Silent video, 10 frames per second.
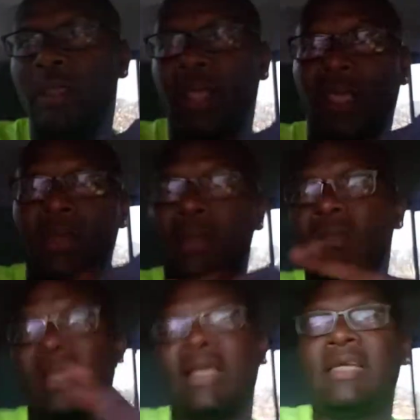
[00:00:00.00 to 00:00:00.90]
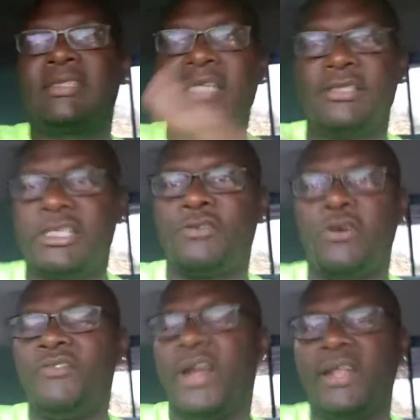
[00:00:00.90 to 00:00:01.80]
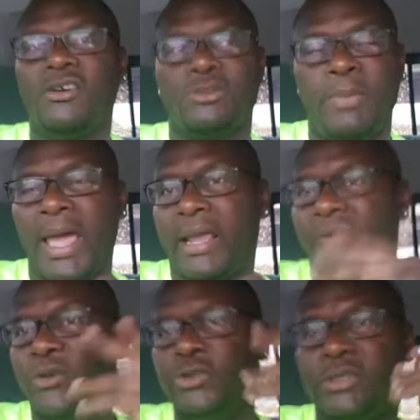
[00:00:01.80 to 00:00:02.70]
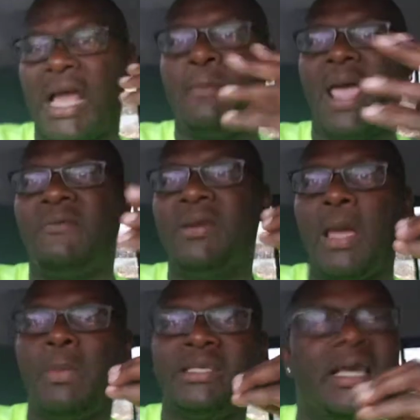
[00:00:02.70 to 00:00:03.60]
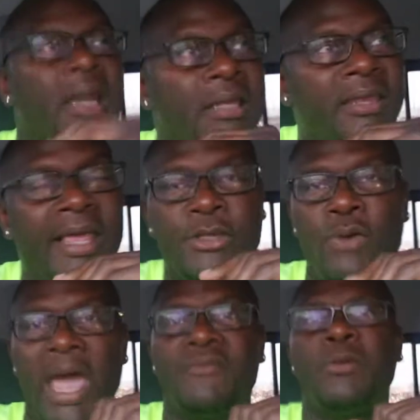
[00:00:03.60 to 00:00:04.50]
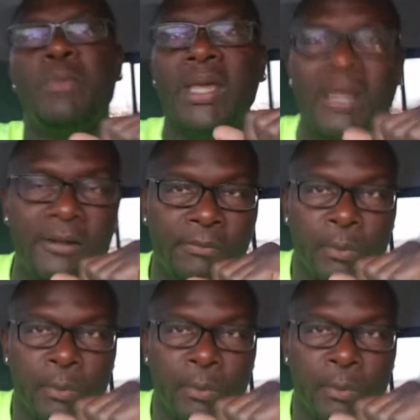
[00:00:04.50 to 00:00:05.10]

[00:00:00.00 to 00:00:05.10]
And like I said several videos back, if you stop having that mentality that you have to be